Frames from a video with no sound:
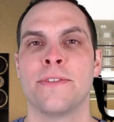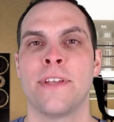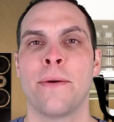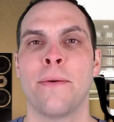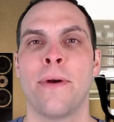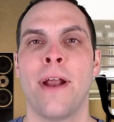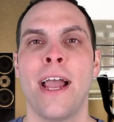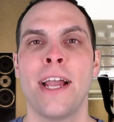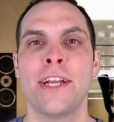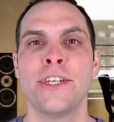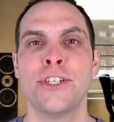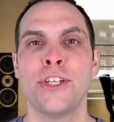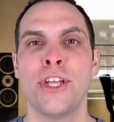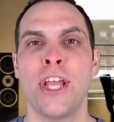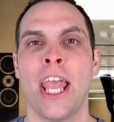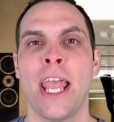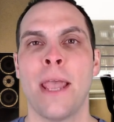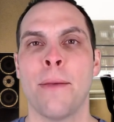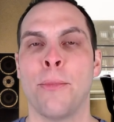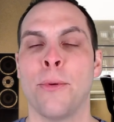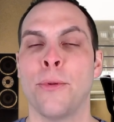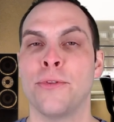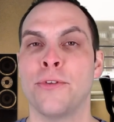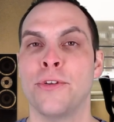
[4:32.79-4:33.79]
they were actually
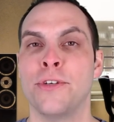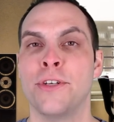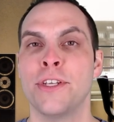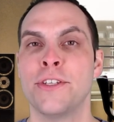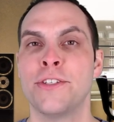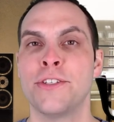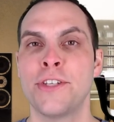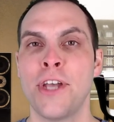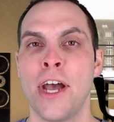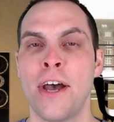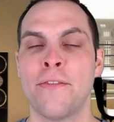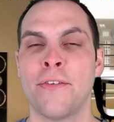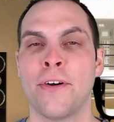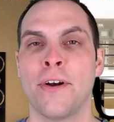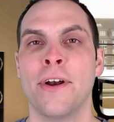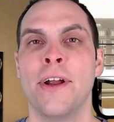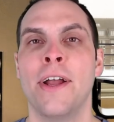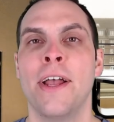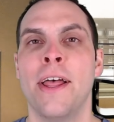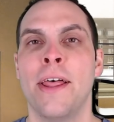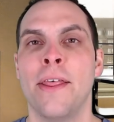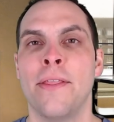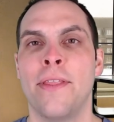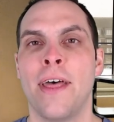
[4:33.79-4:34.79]
able to discover
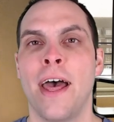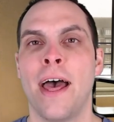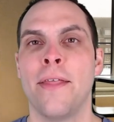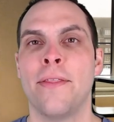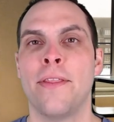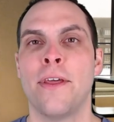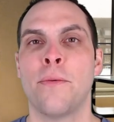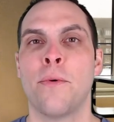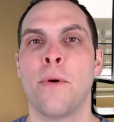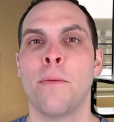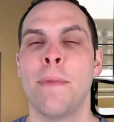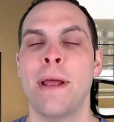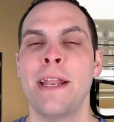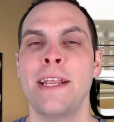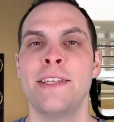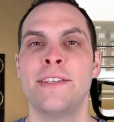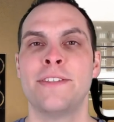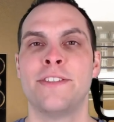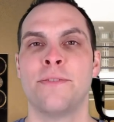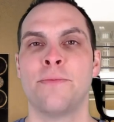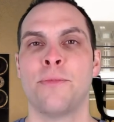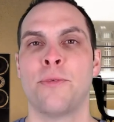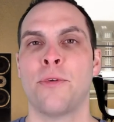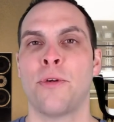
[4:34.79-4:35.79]
that there were many
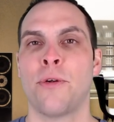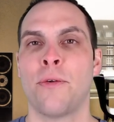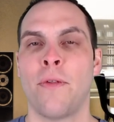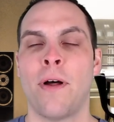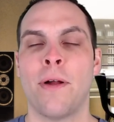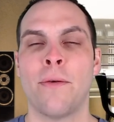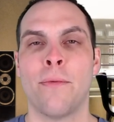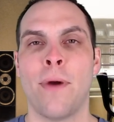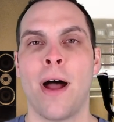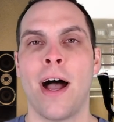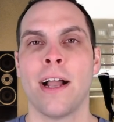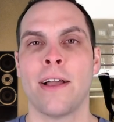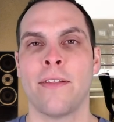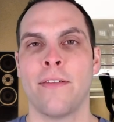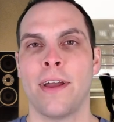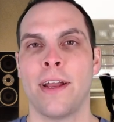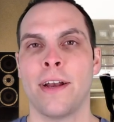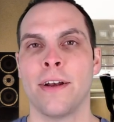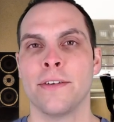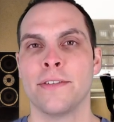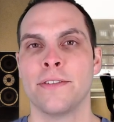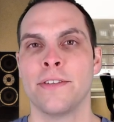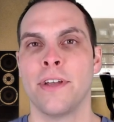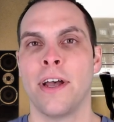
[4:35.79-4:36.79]
similar rock
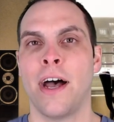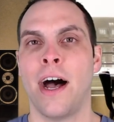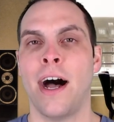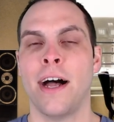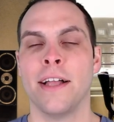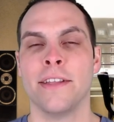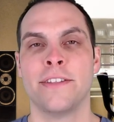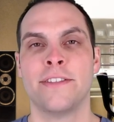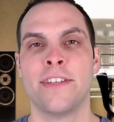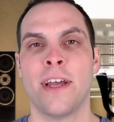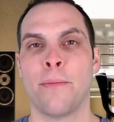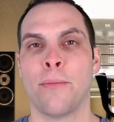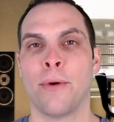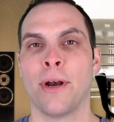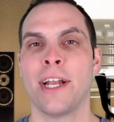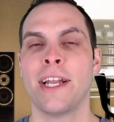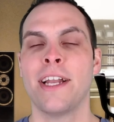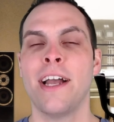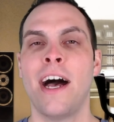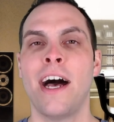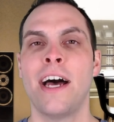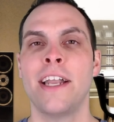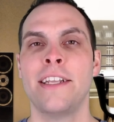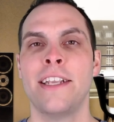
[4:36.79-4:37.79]
layers on separate
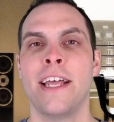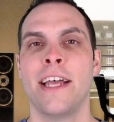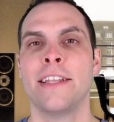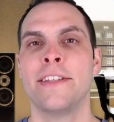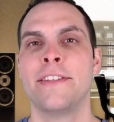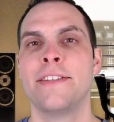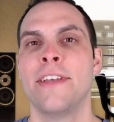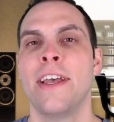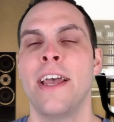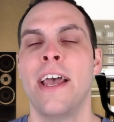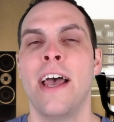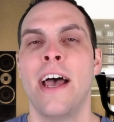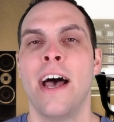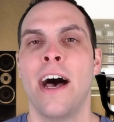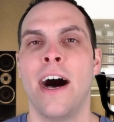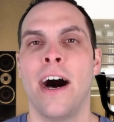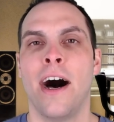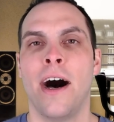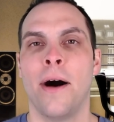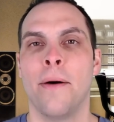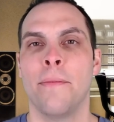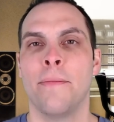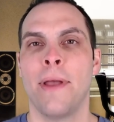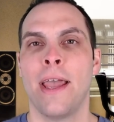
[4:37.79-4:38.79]
continents
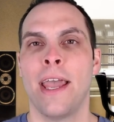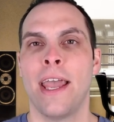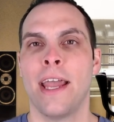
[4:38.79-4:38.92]
um,